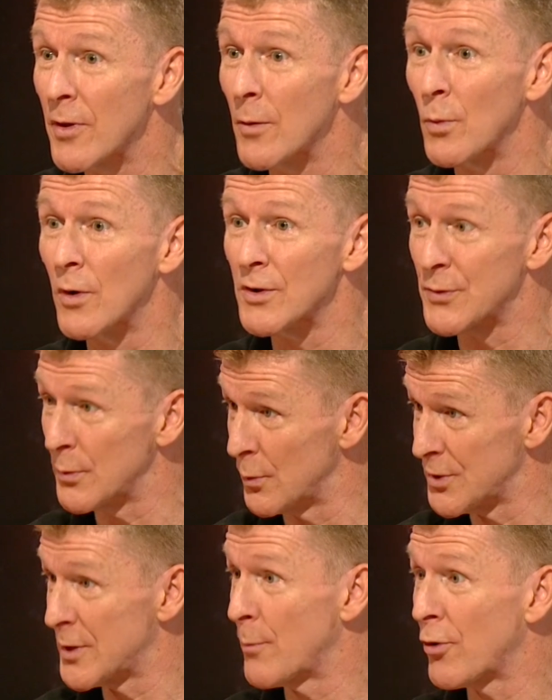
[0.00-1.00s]
of them was,
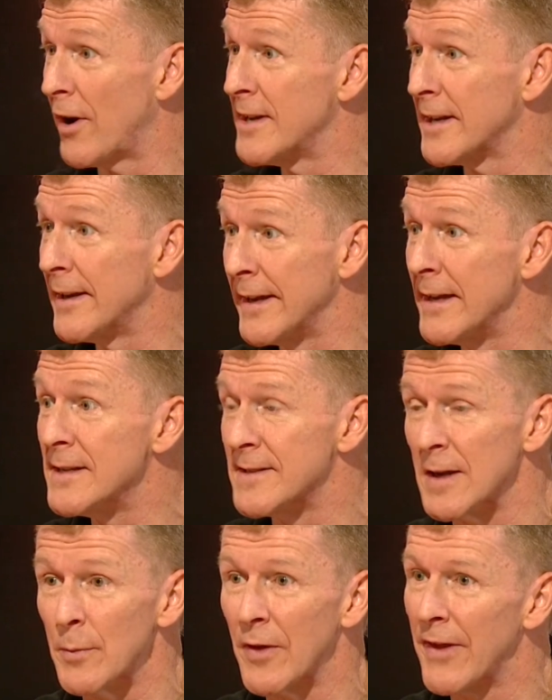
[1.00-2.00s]
was surprisingly
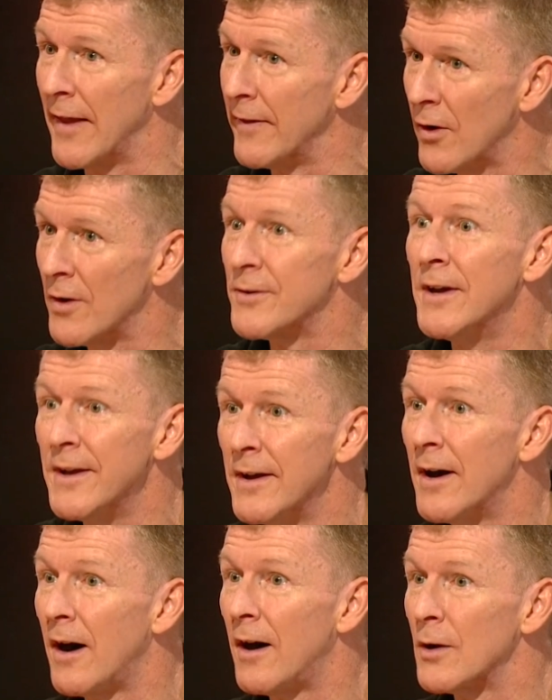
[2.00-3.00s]
easy, but then the odd
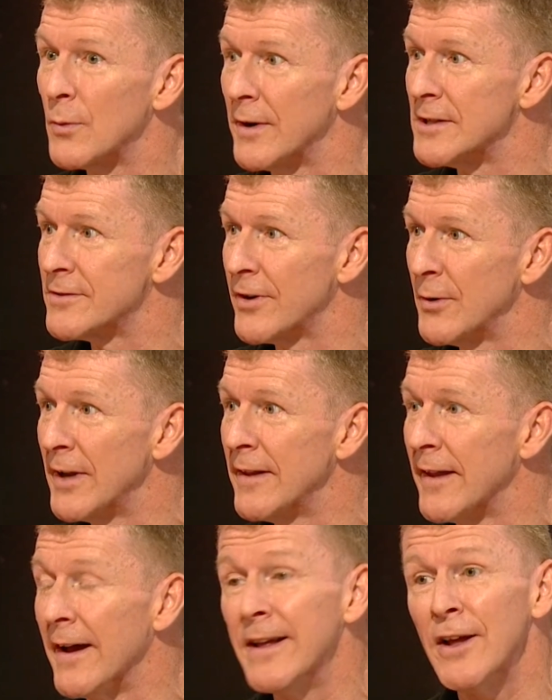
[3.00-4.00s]
hard one is thrown in
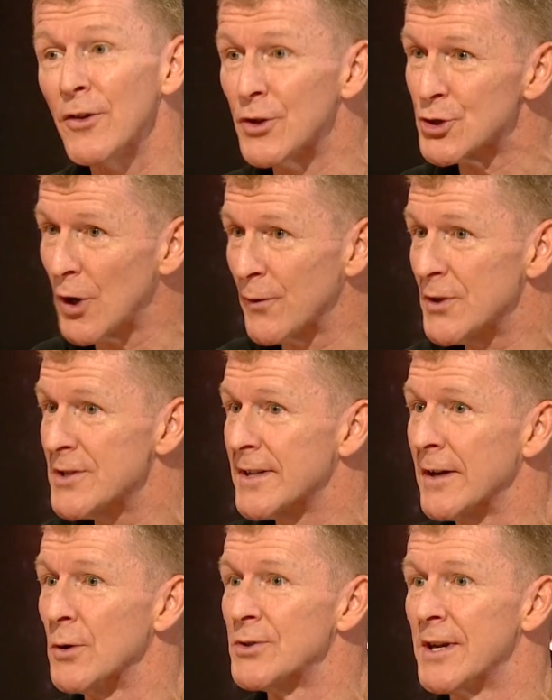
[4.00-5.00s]
there. The softer
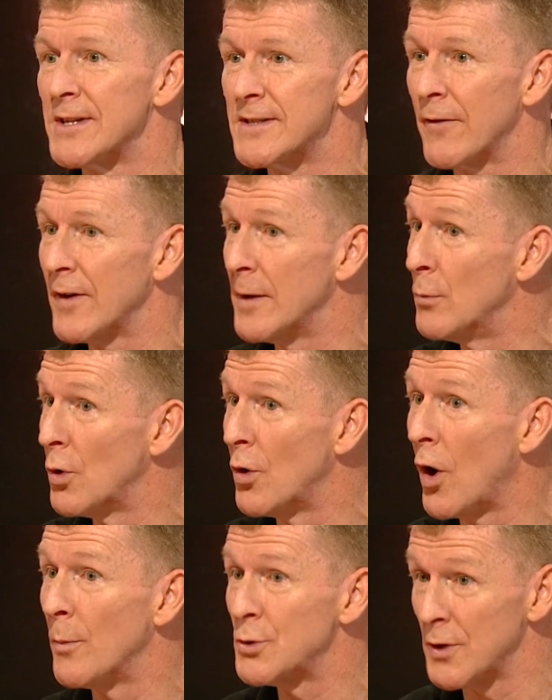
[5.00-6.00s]
skills, there's definitely more
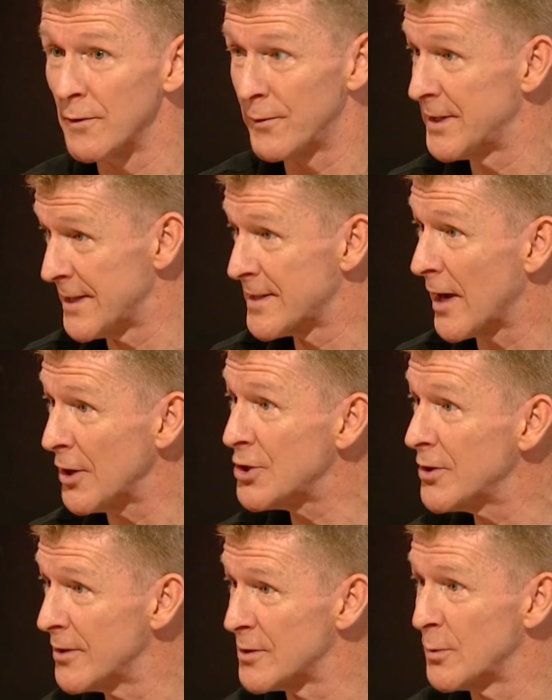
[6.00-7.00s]
option for
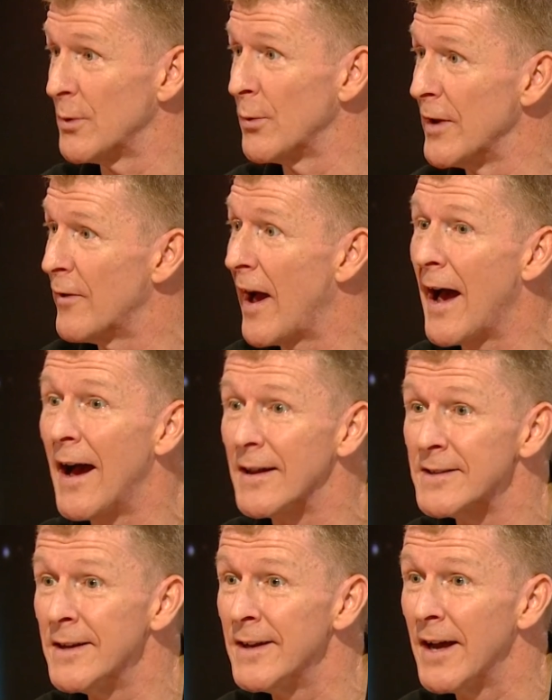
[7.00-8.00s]
discussion, as we've
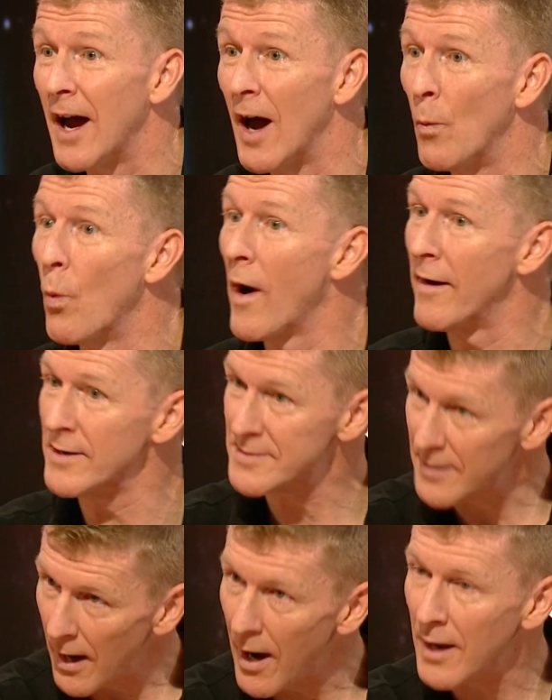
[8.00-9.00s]
had. Uh, whereas
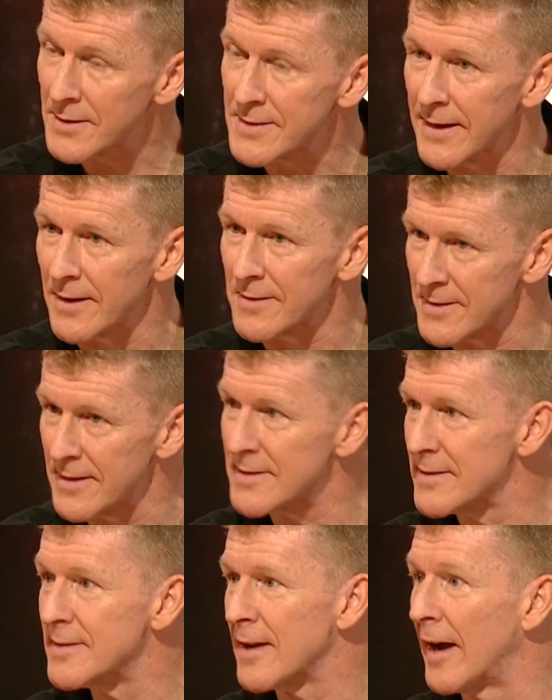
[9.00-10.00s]
the hard skills,
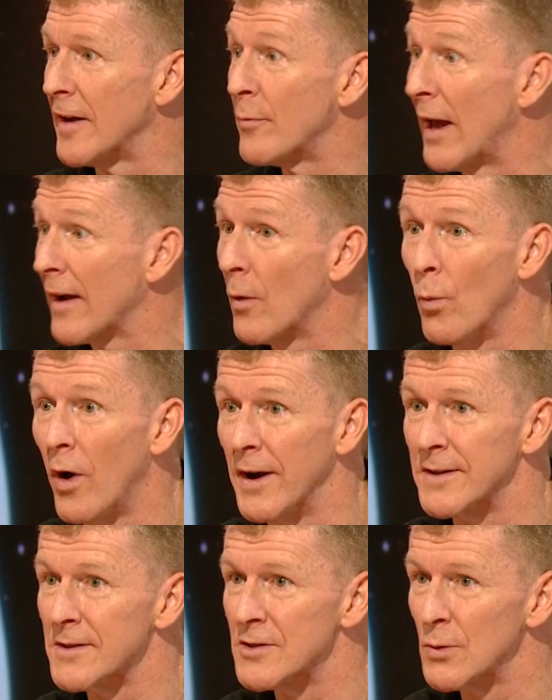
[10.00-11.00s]
it's kind of black and
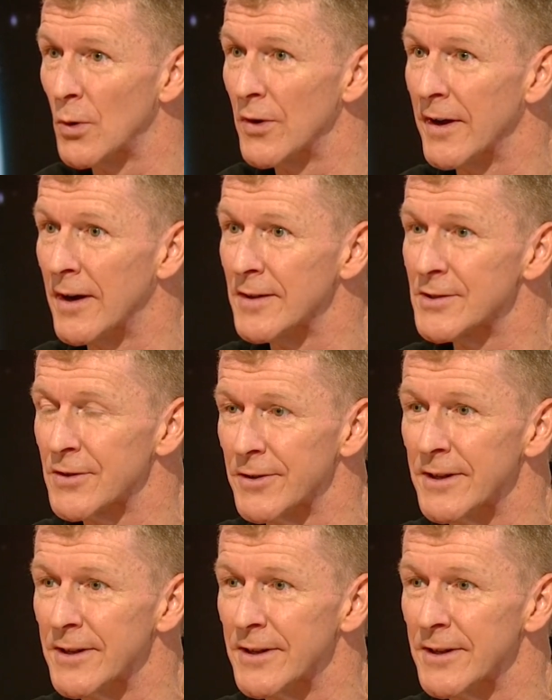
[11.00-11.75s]
white as to what the answer